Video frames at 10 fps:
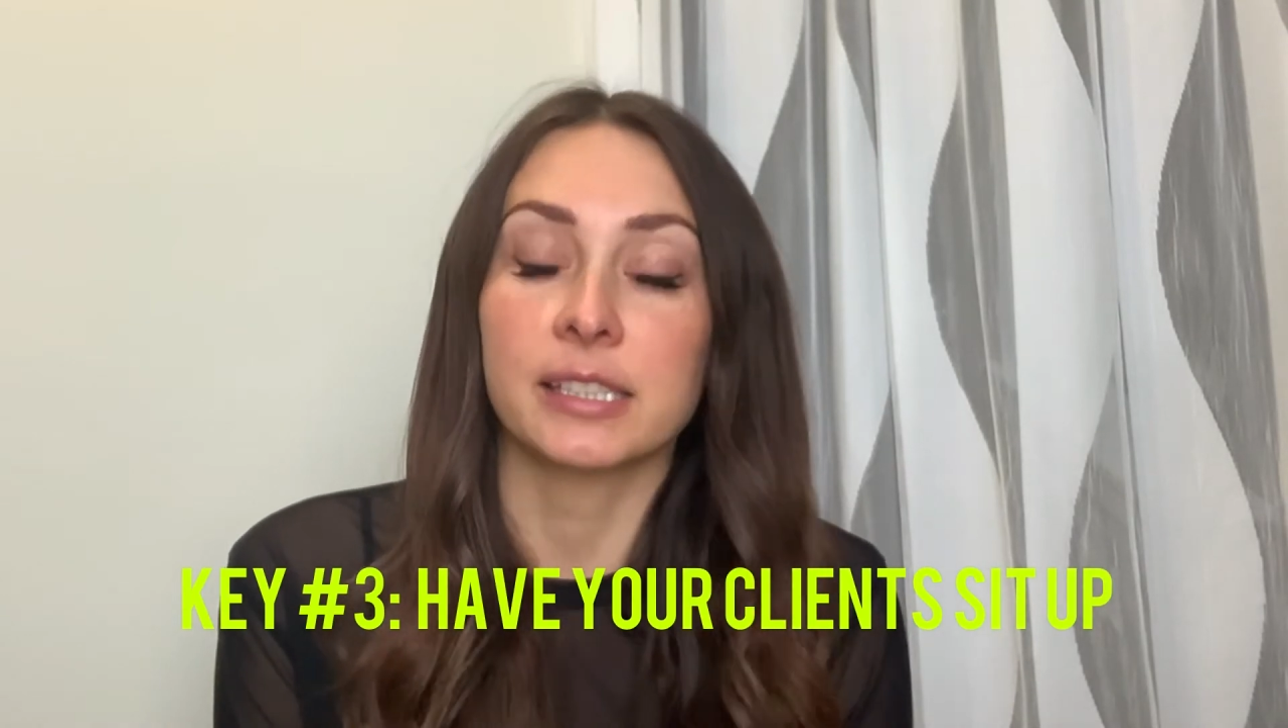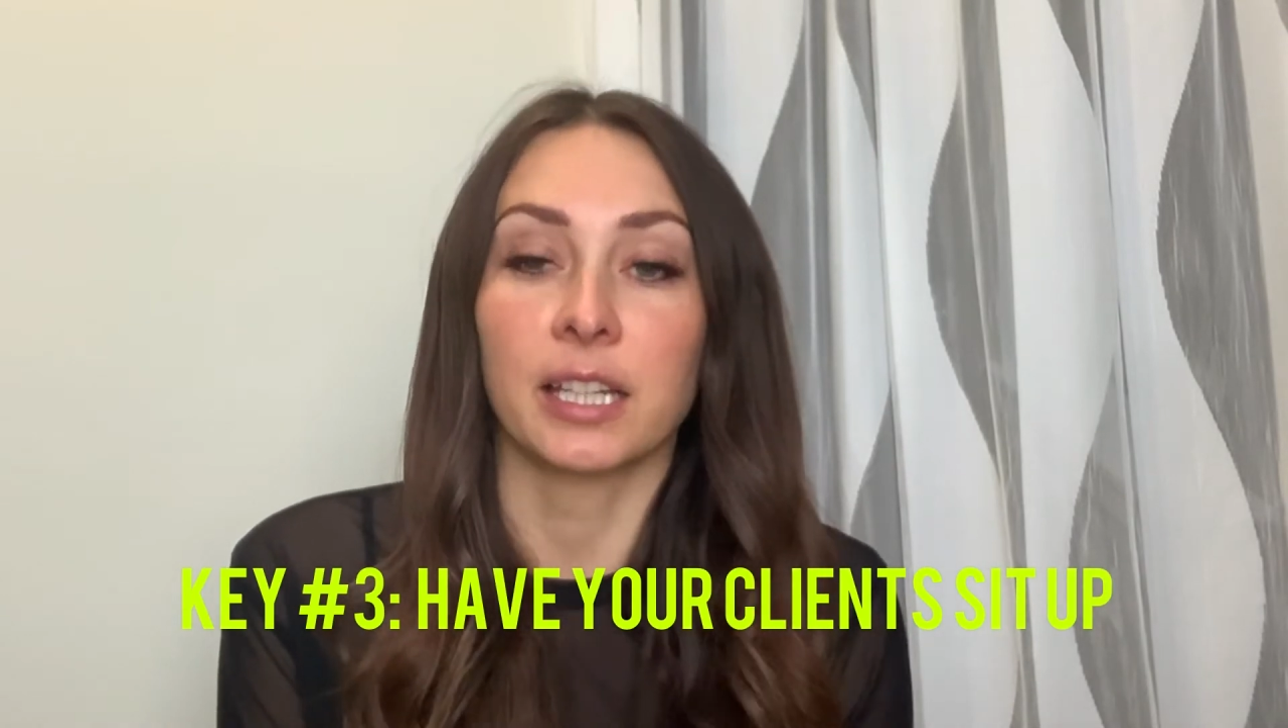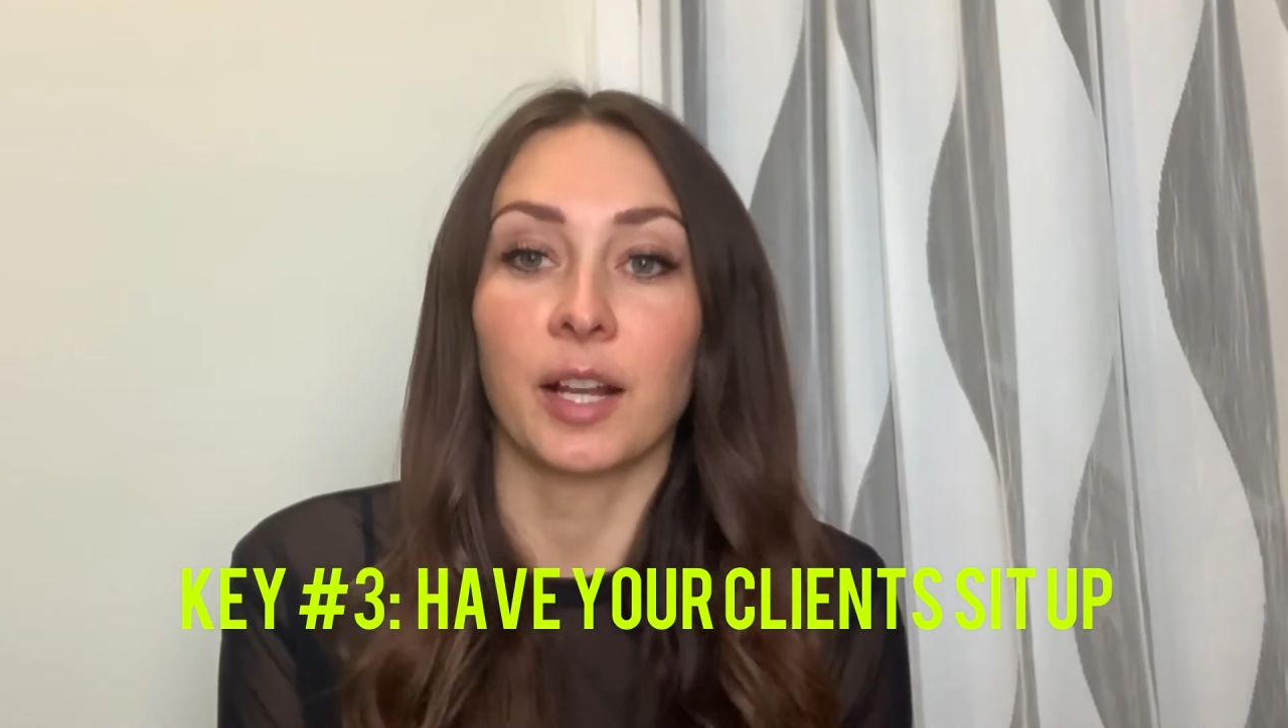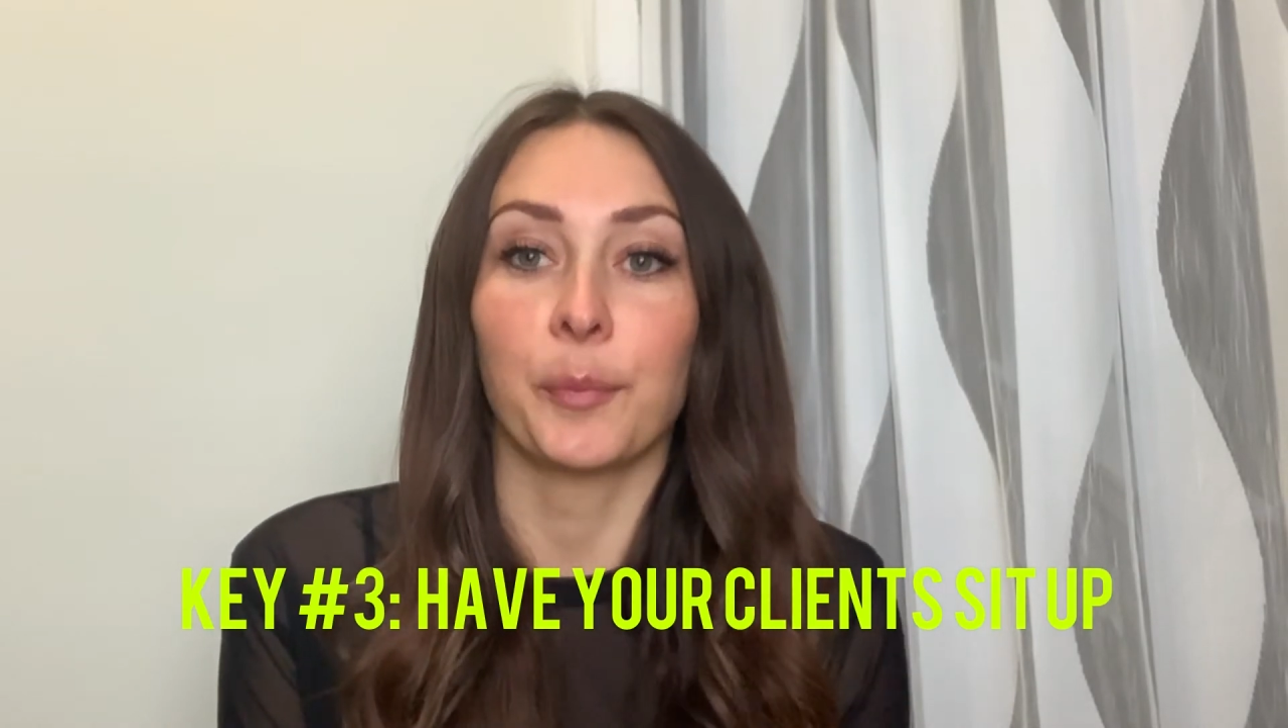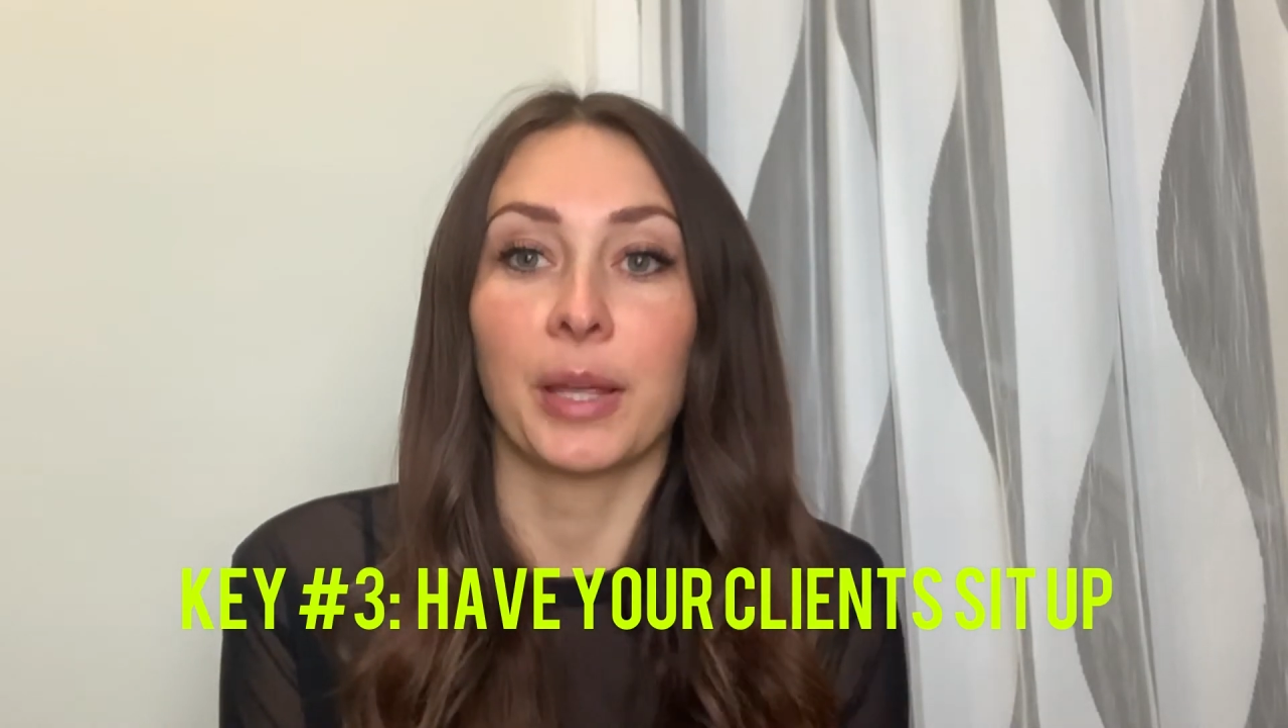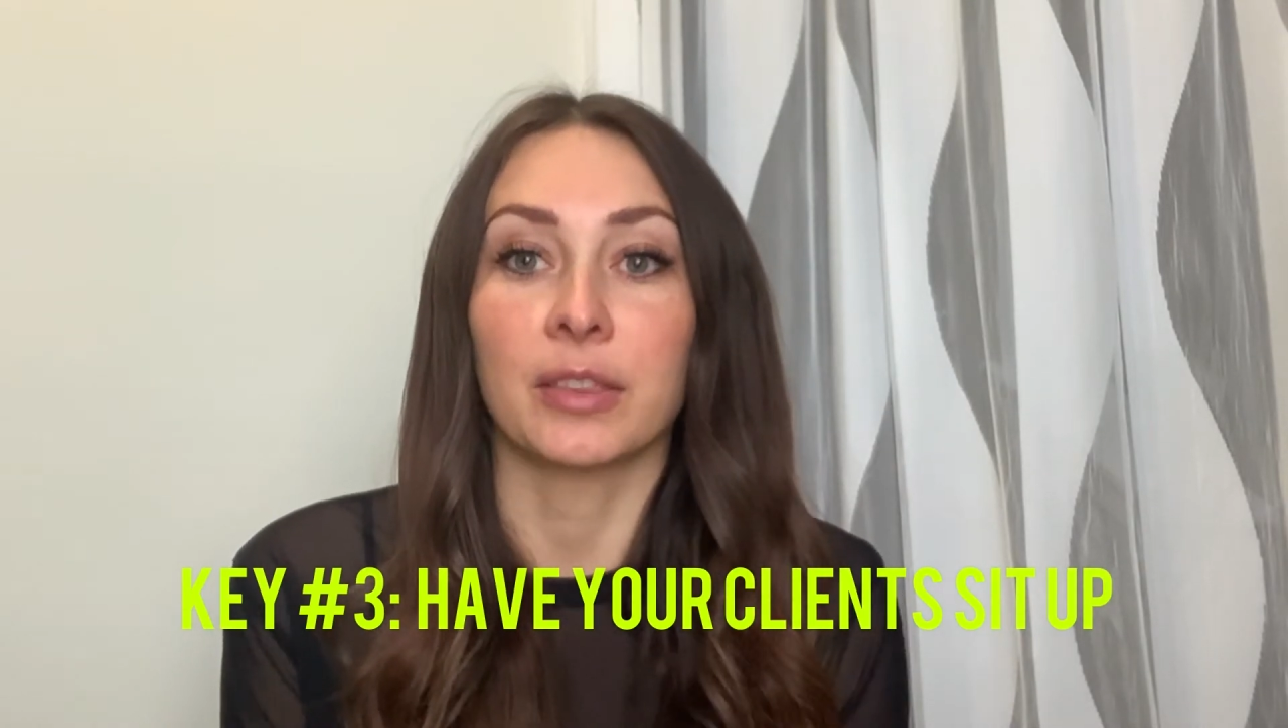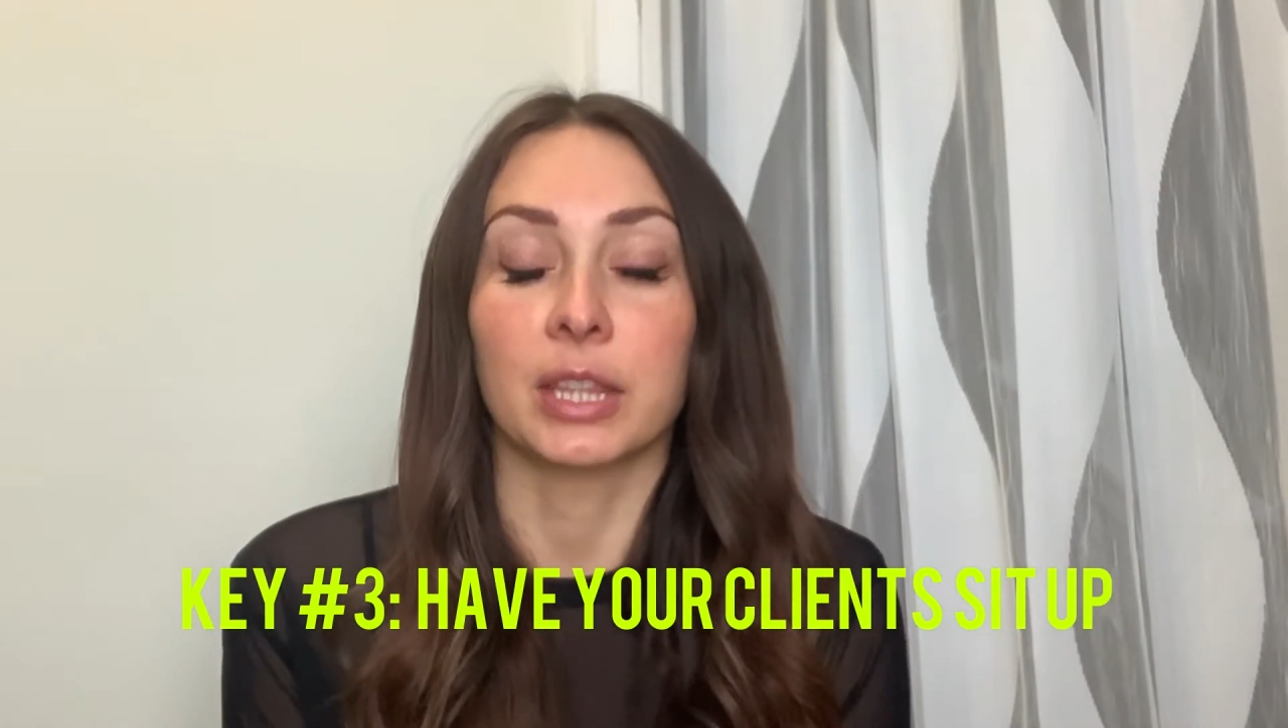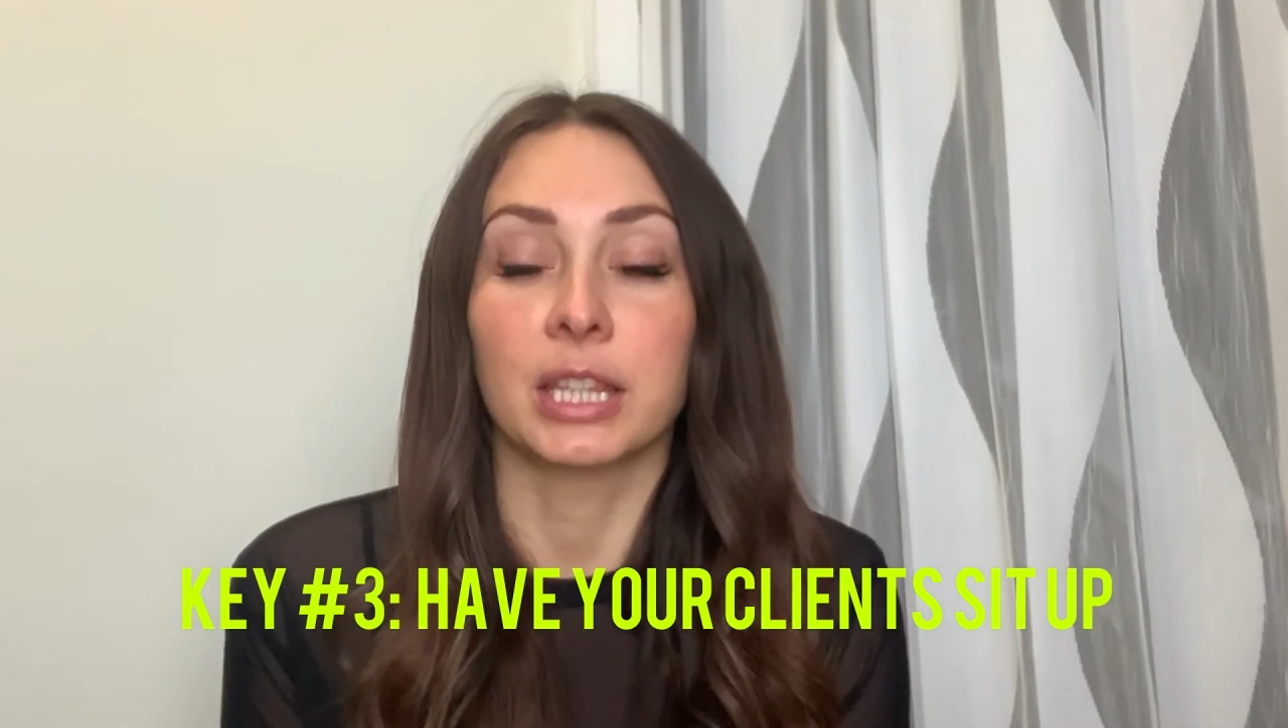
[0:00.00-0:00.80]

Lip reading: sit up at